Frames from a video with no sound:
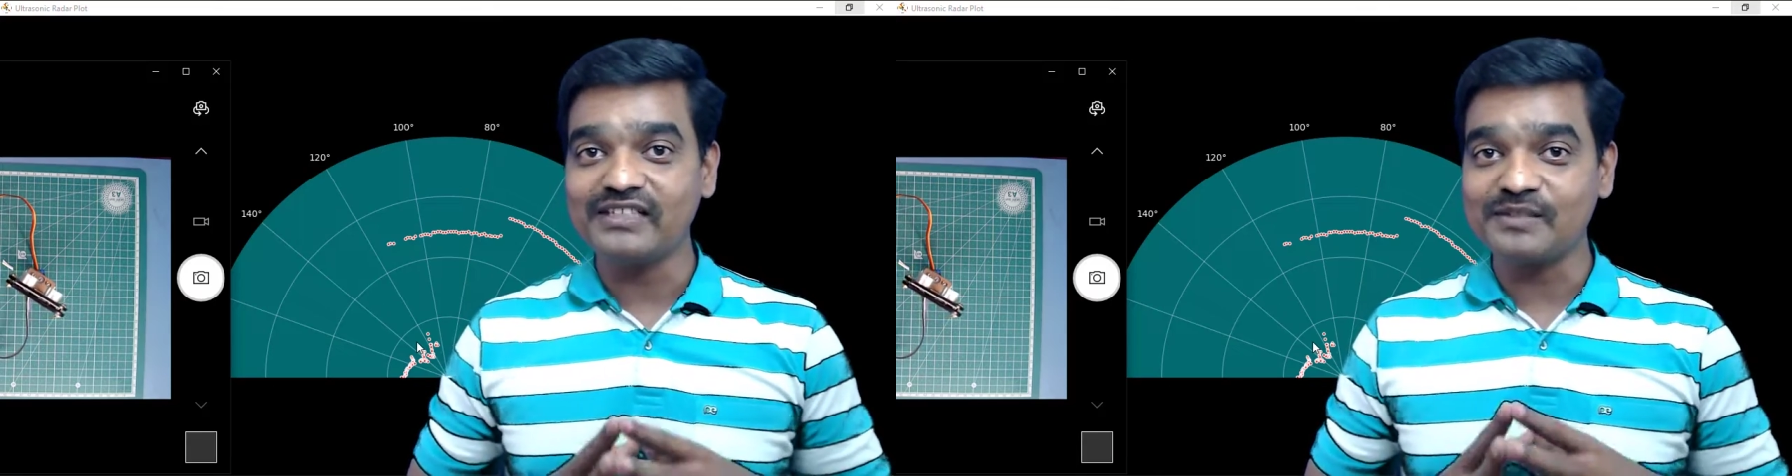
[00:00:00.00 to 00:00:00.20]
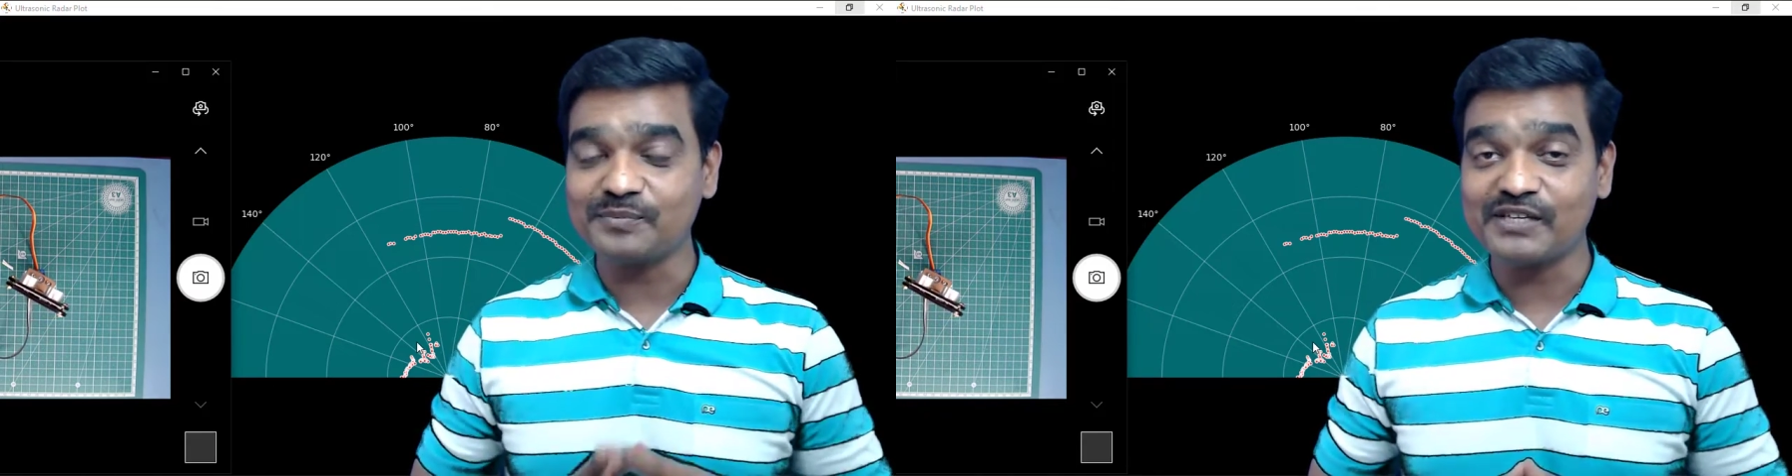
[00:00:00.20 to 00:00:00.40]

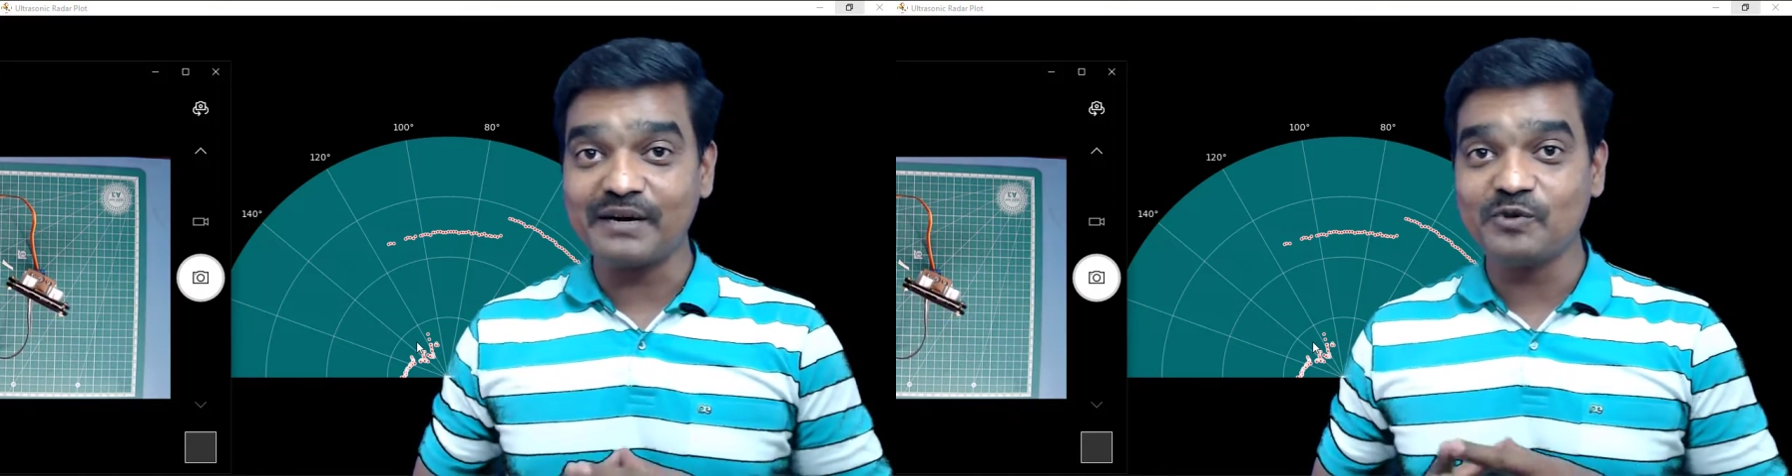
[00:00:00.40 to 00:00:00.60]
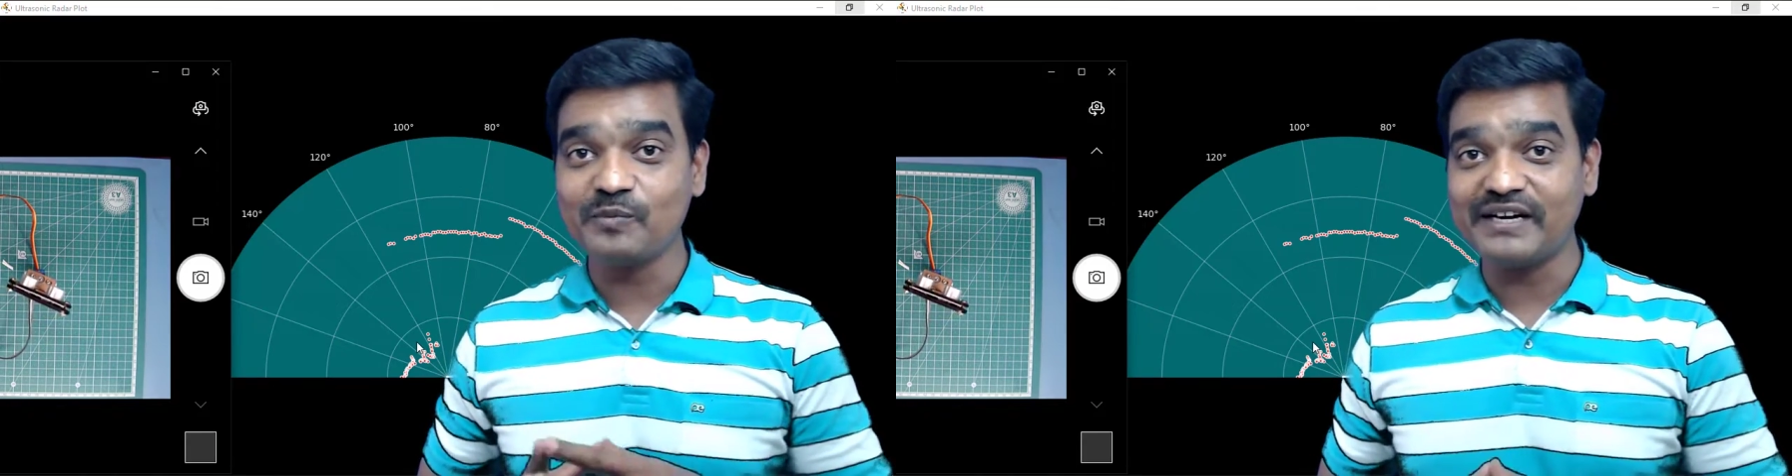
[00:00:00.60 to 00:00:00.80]

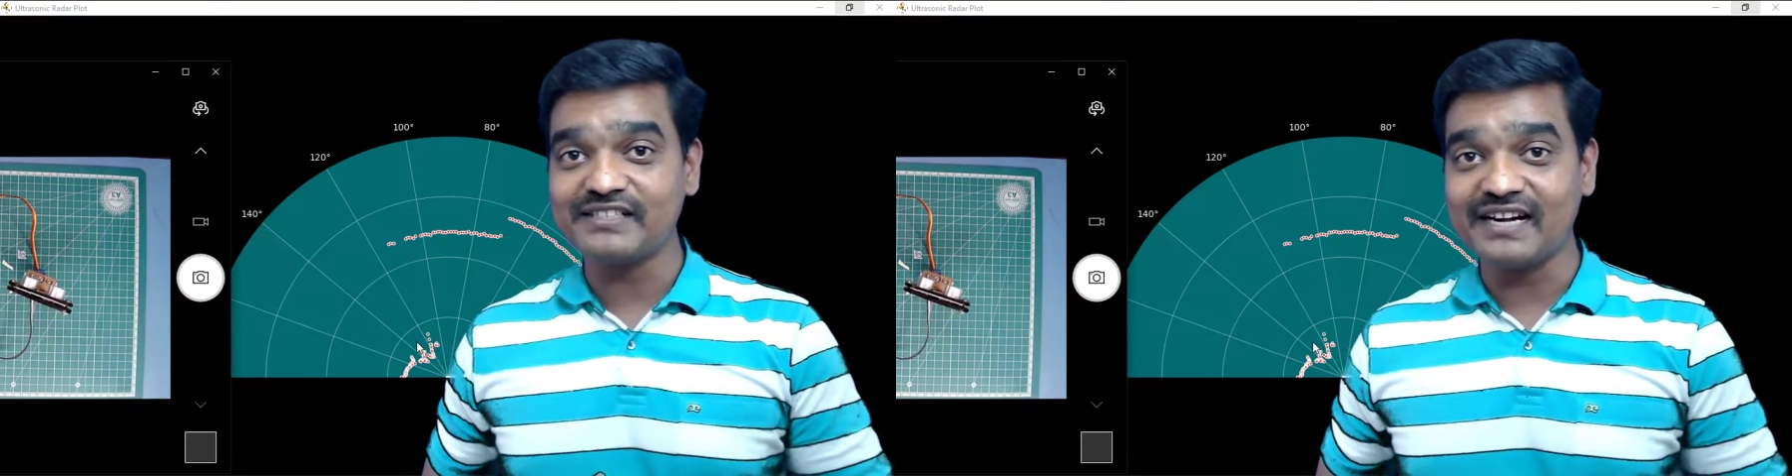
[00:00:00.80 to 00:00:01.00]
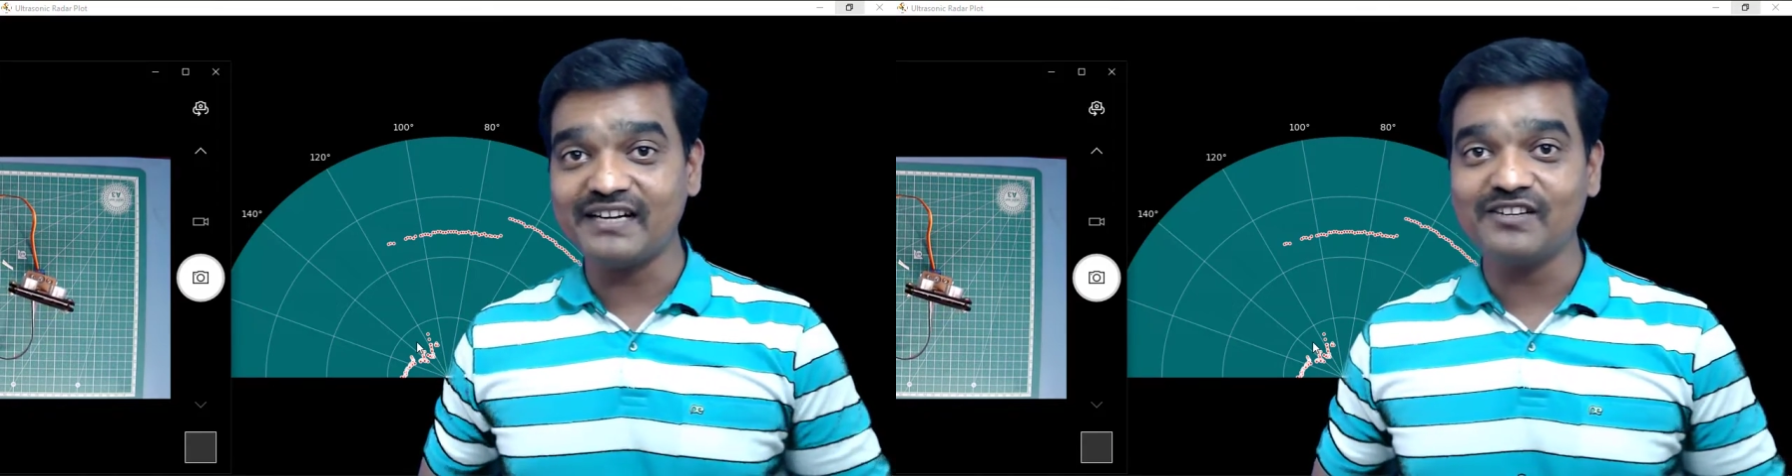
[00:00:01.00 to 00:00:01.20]
subscribe to my
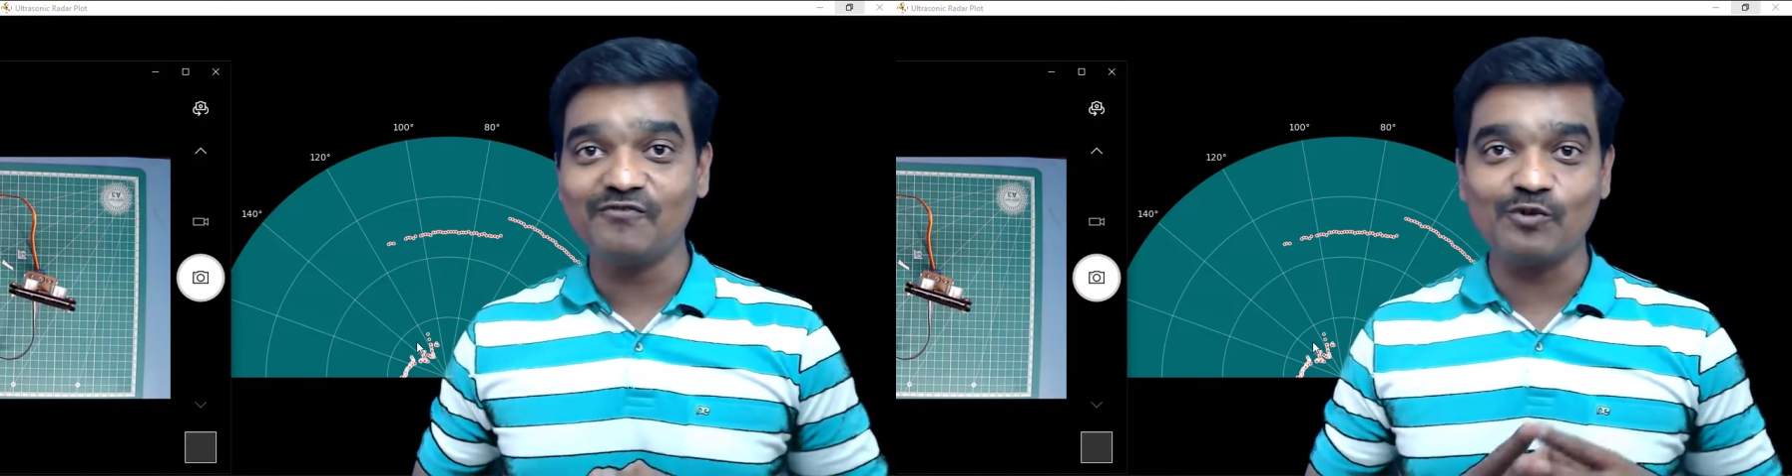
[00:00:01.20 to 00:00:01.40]
channel